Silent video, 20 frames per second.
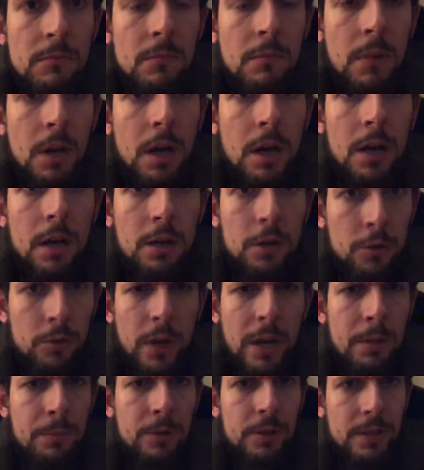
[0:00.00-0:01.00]
or
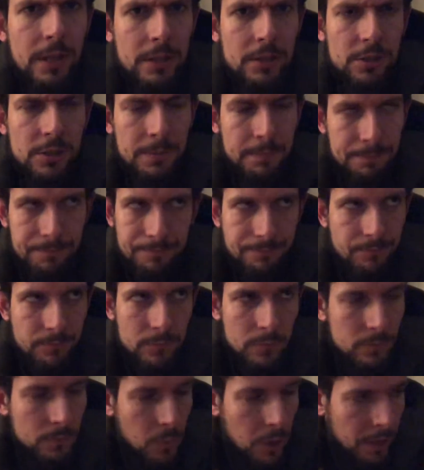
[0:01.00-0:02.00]
rain protection,
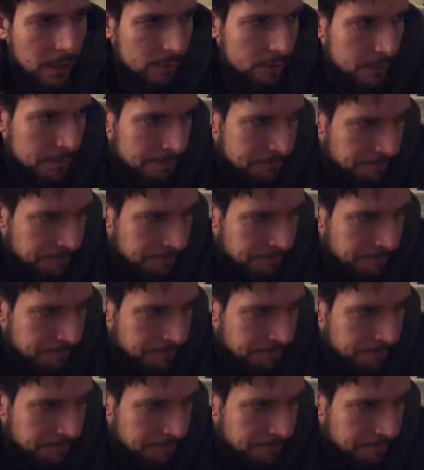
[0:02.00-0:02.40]
whatever.